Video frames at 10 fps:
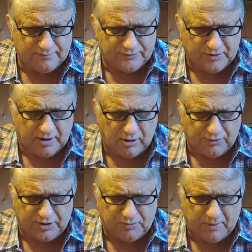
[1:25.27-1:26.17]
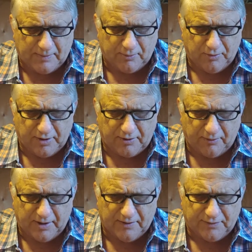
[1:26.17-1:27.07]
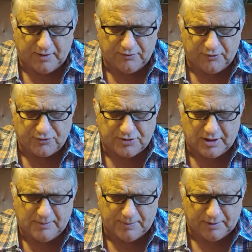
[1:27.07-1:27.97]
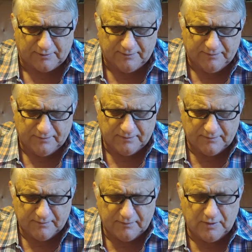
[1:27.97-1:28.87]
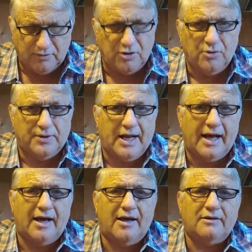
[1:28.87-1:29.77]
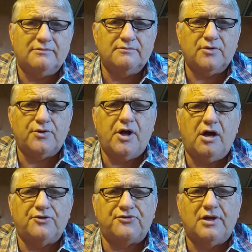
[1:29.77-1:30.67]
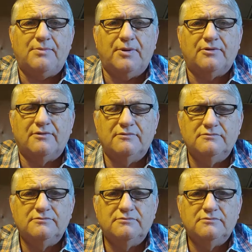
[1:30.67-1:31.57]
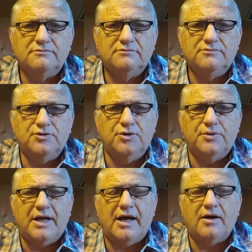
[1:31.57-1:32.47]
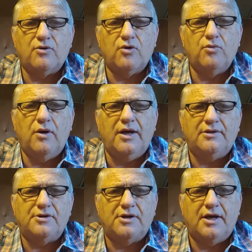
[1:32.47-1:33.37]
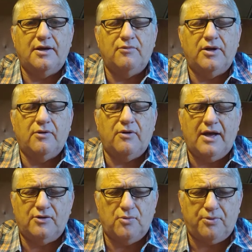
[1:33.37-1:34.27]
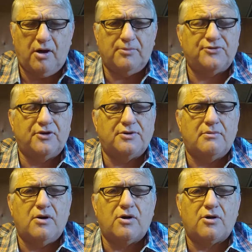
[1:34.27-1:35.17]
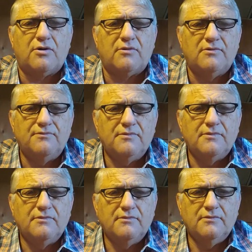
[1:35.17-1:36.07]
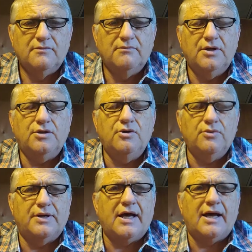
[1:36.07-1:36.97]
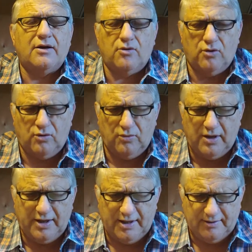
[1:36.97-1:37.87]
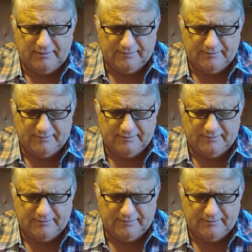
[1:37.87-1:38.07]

See, all these people in Corinthians, they're sleeping. You and I or not sleeping. You and I are awake today. We don't have no promise of tomorrow, That you and I are awake.